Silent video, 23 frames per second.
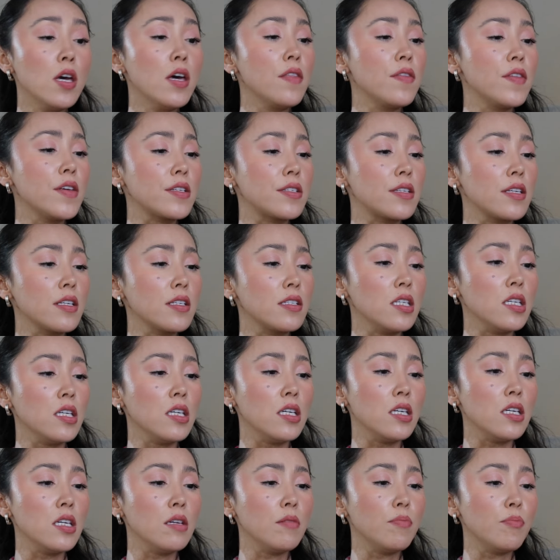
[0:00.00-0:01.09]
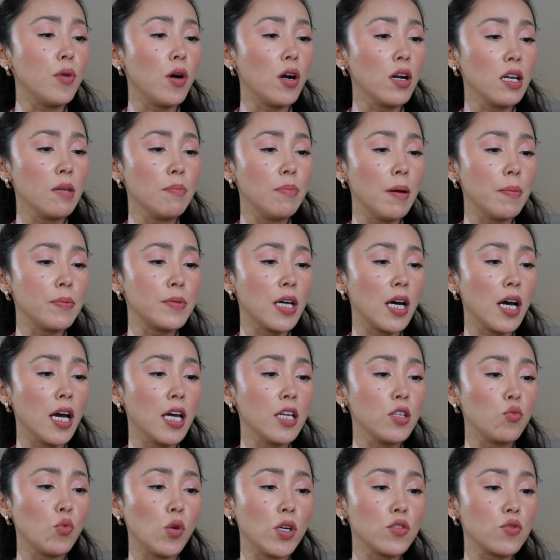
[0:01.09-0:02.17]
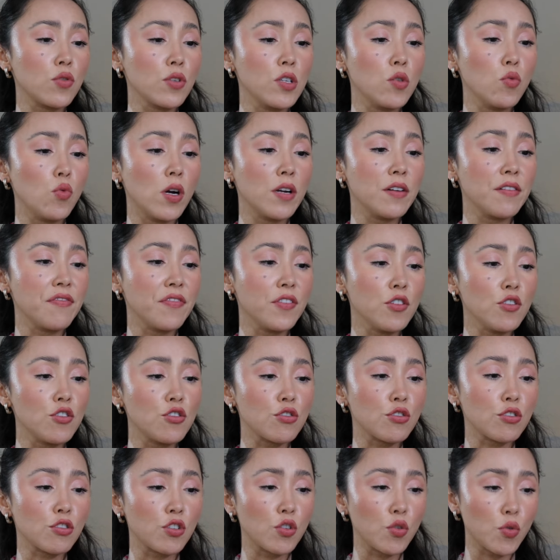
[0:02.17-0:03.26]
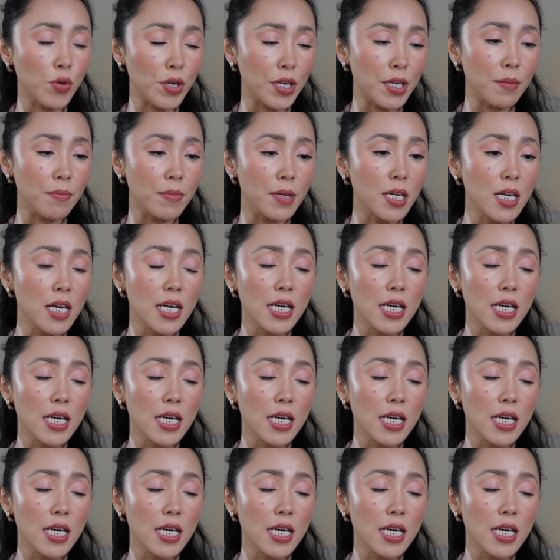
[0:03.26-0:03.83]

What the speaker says: This is the Polypeptide 121 Future Cream.